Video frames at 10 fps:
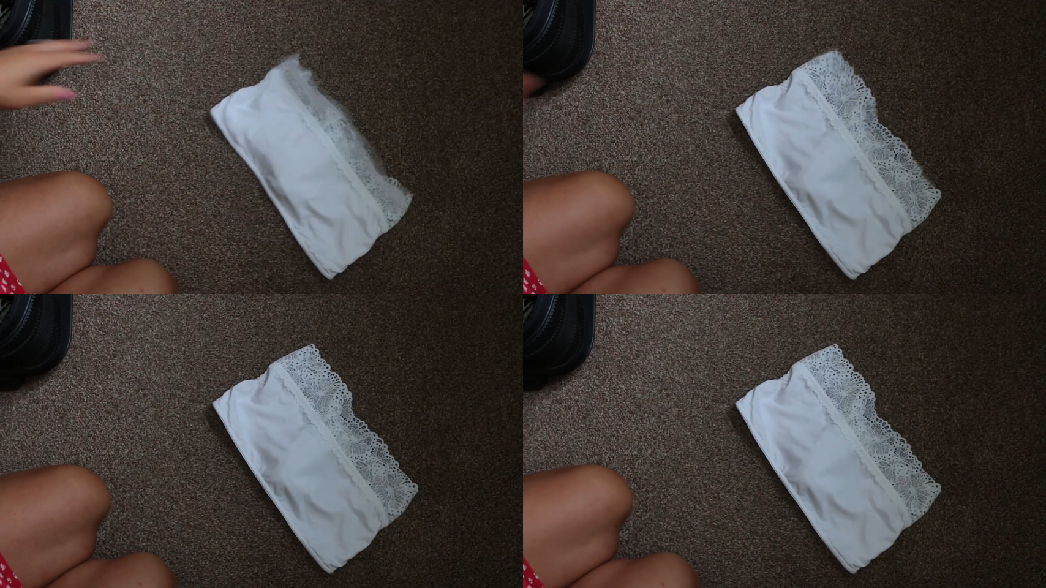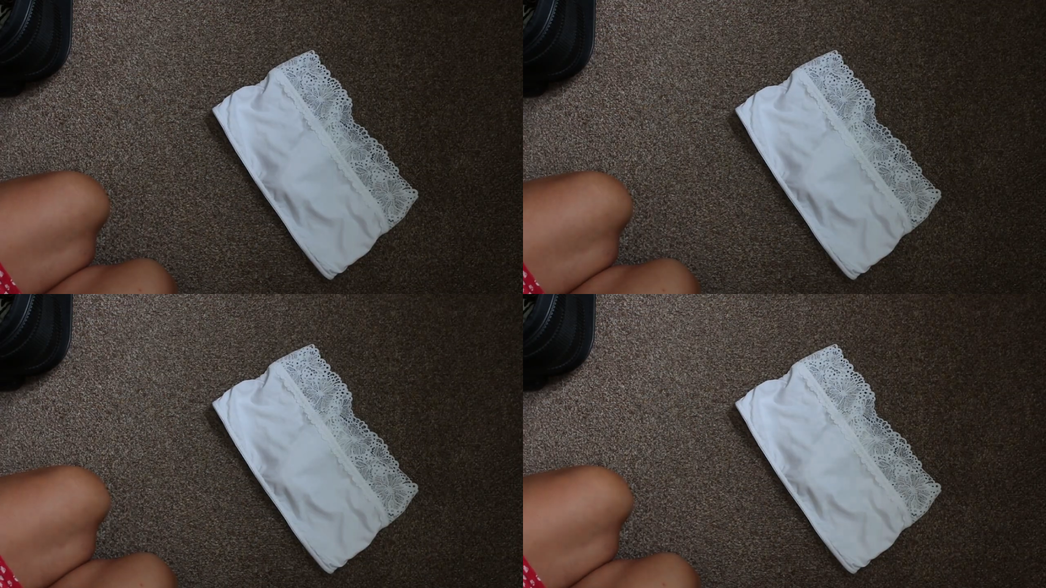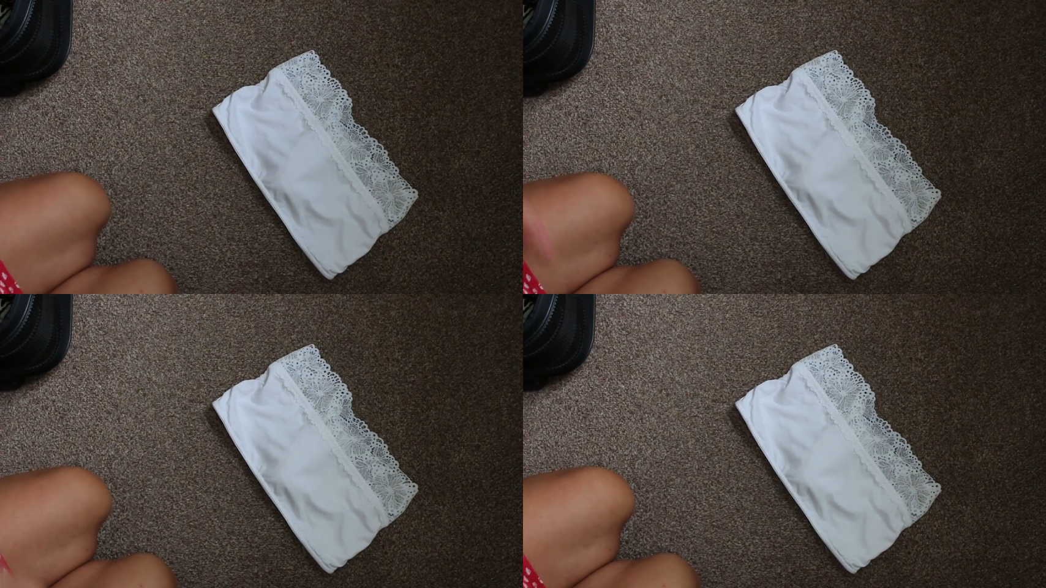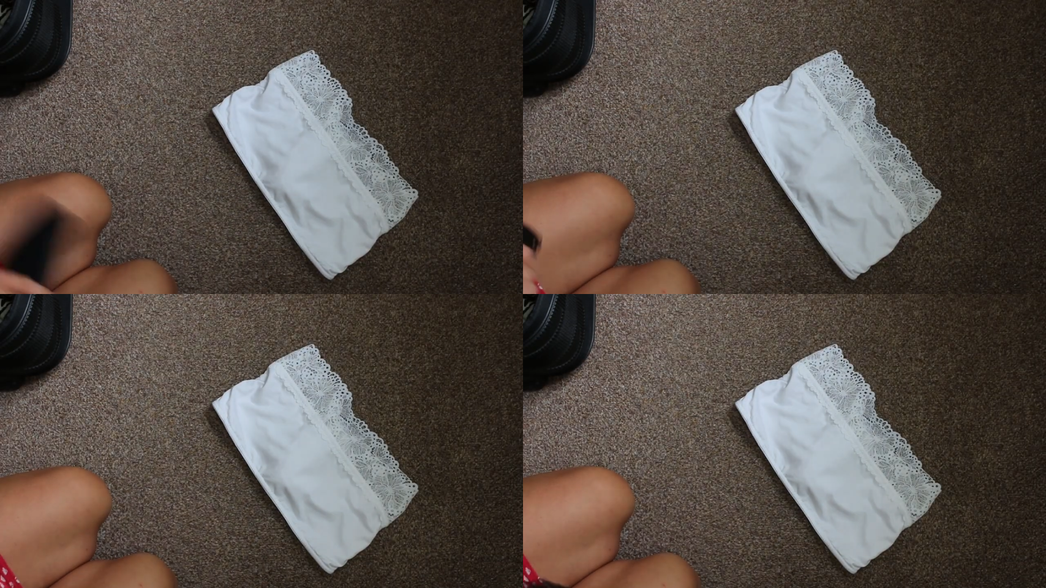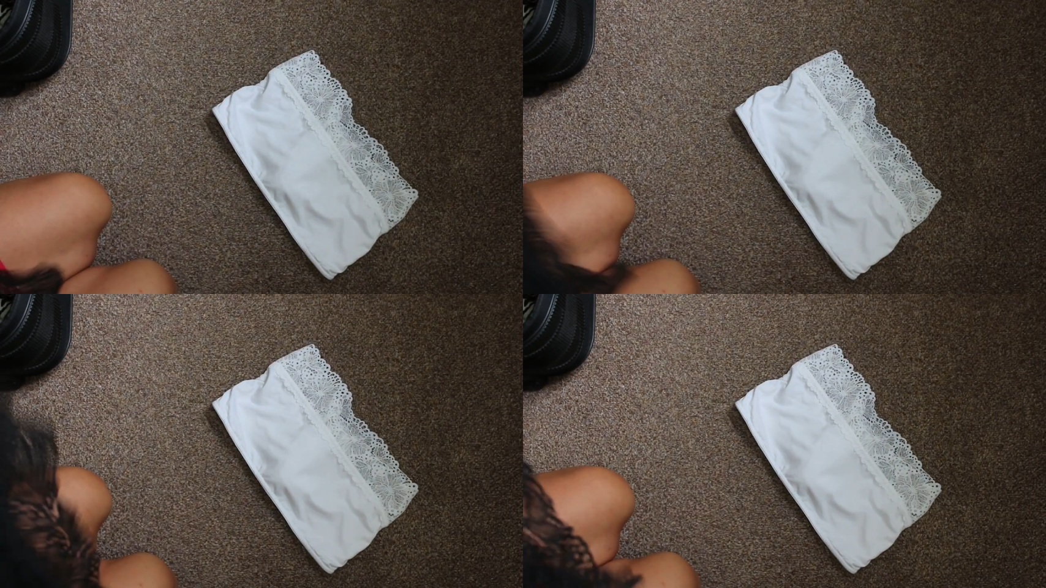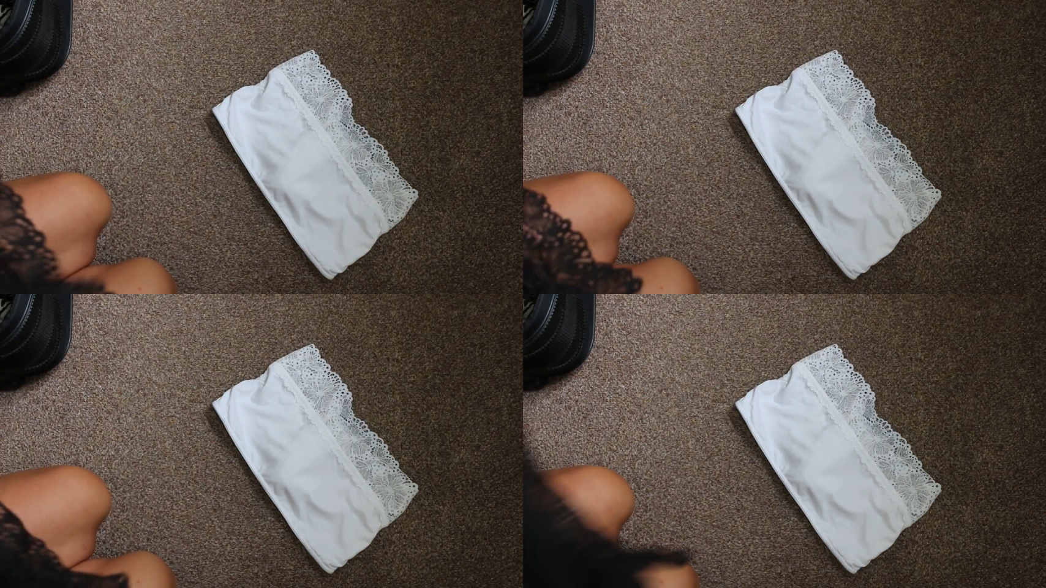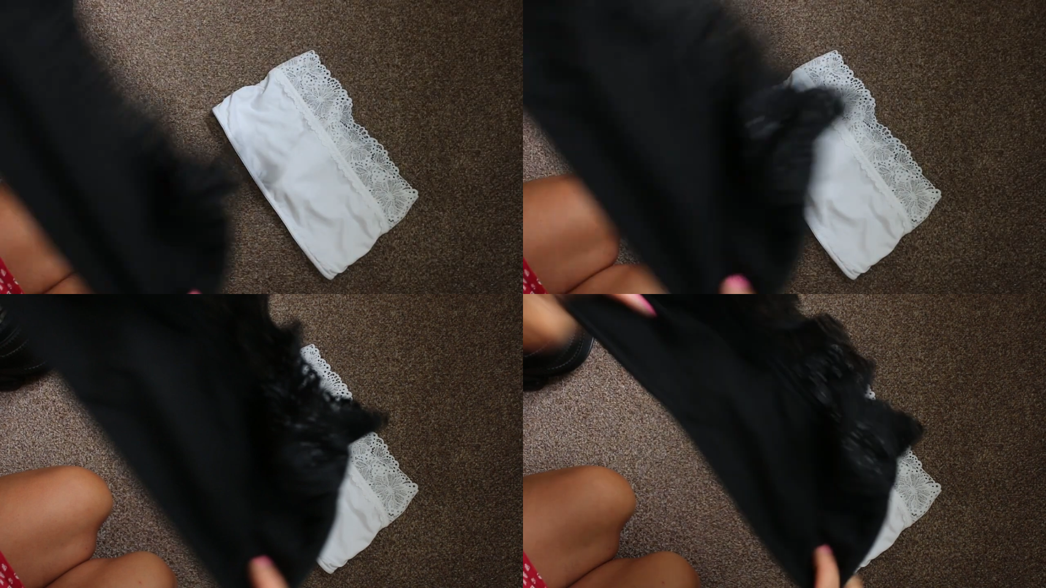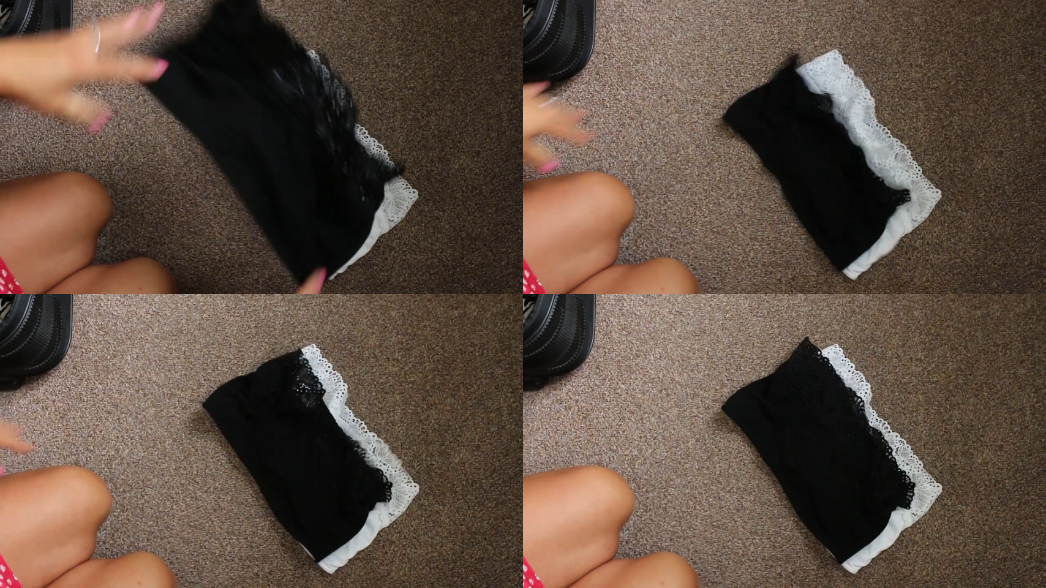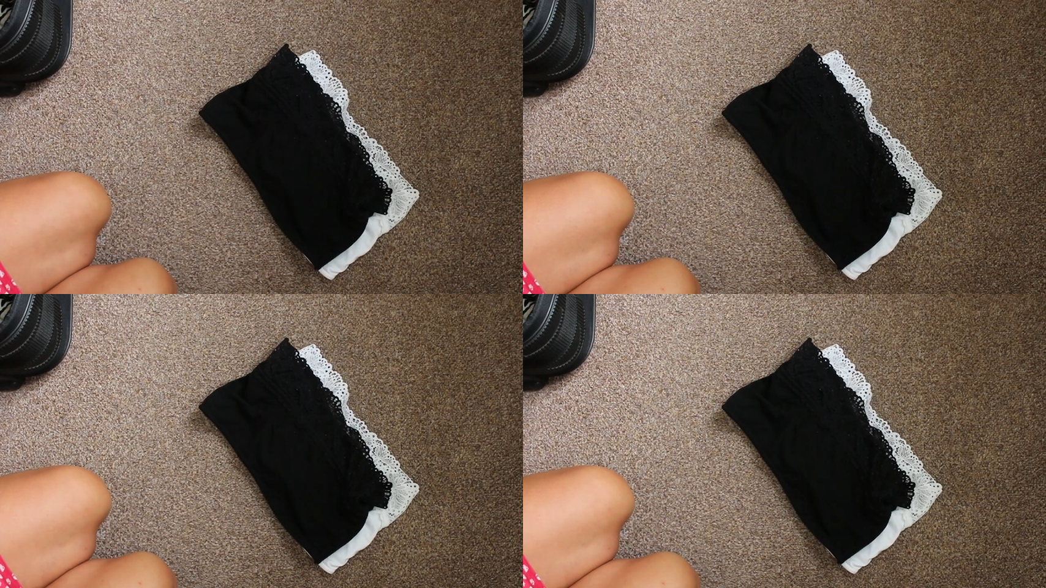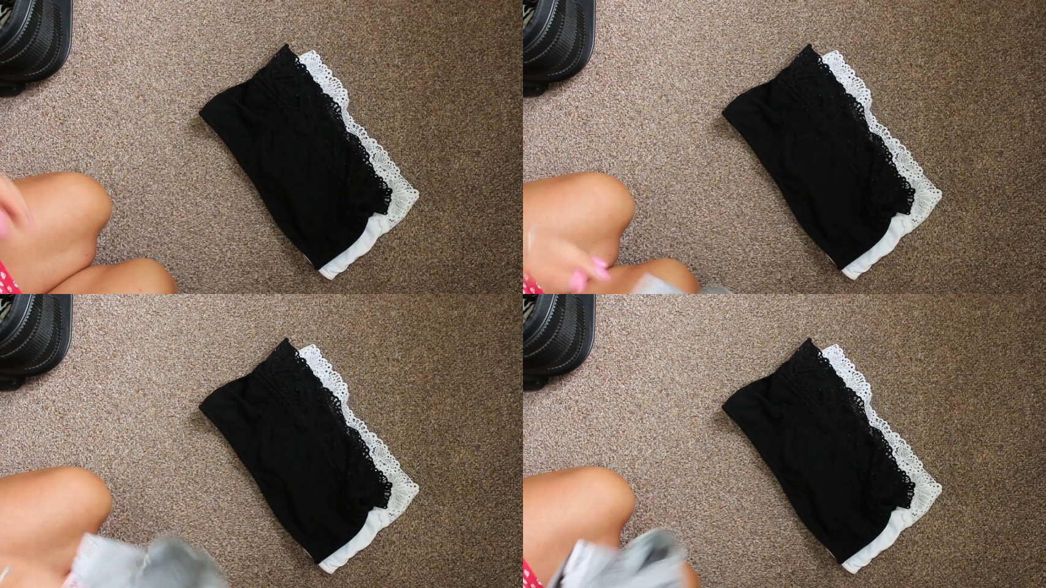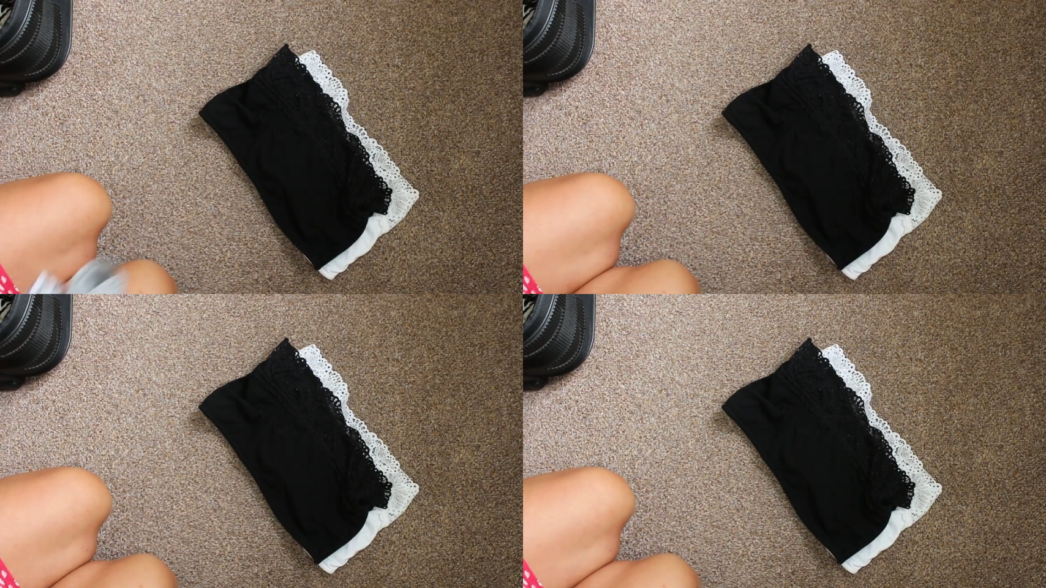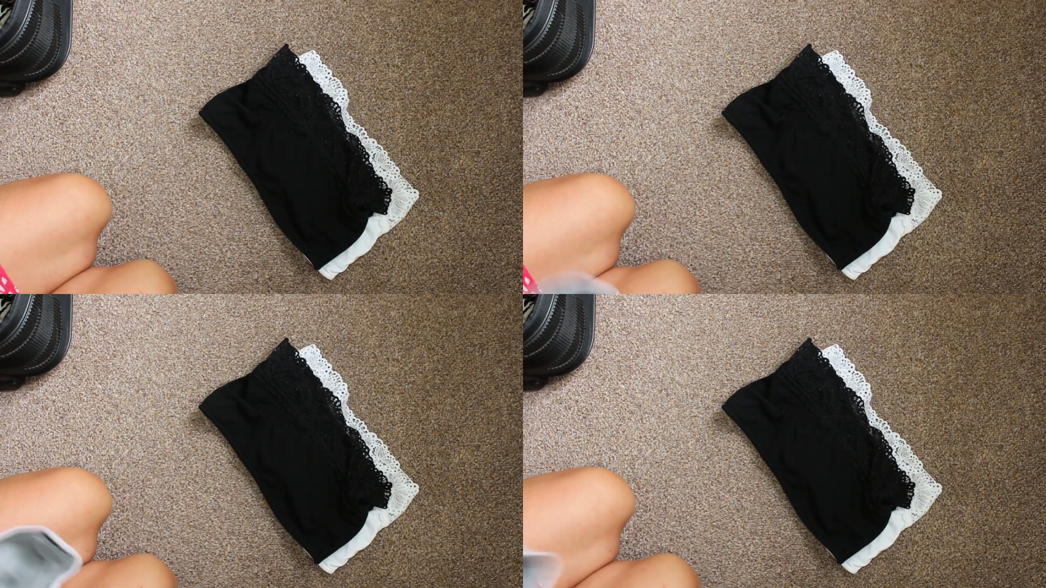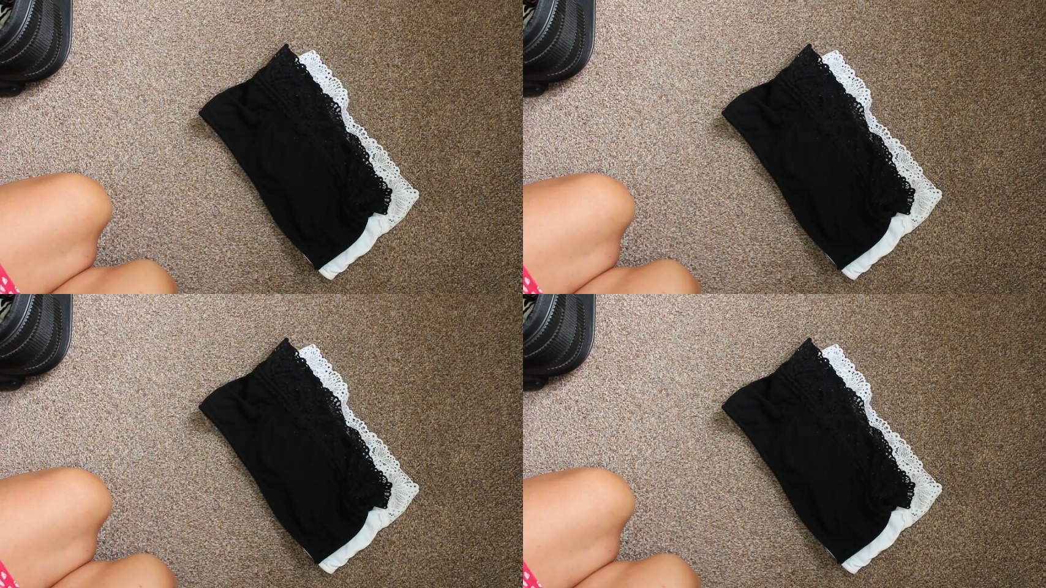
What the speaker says: No face is visible, so there are no lips to read.